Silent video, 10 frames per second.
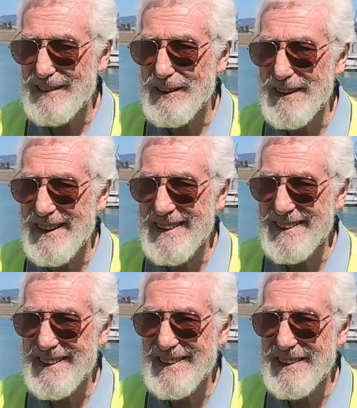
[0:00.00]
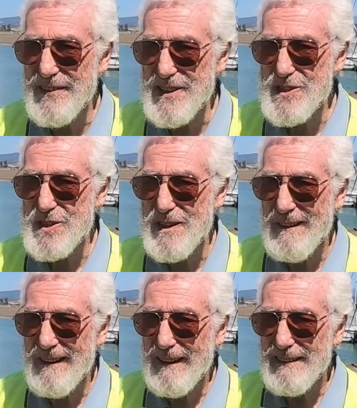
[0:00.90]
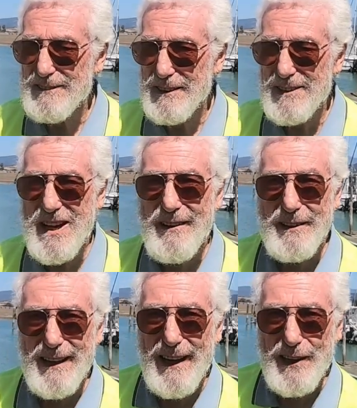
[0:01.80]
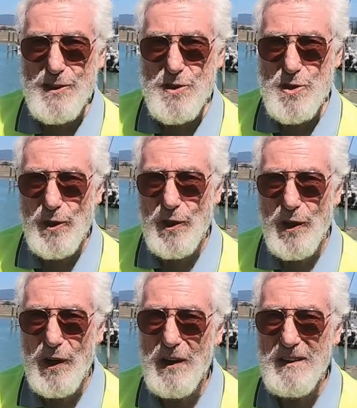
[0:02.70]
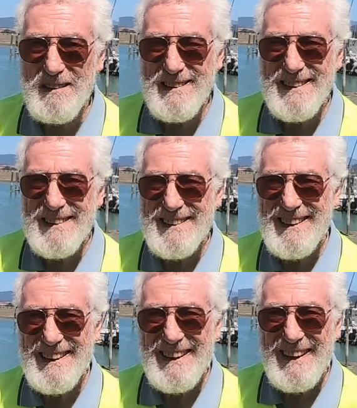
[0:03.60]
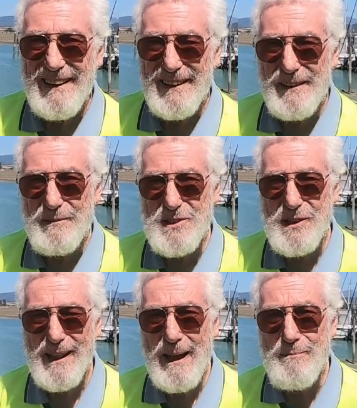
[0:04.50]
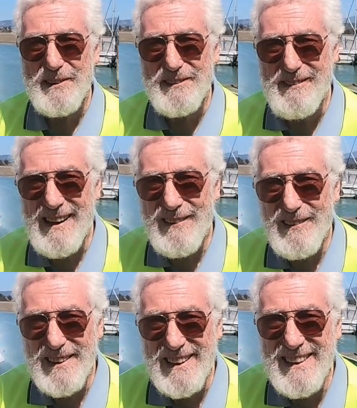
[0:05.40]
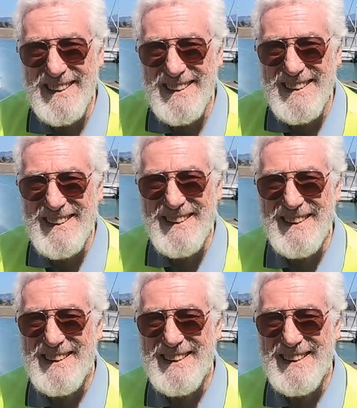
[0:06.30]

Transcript: when Ian heard this. Sounded like a saw, and it was a leopard growling. And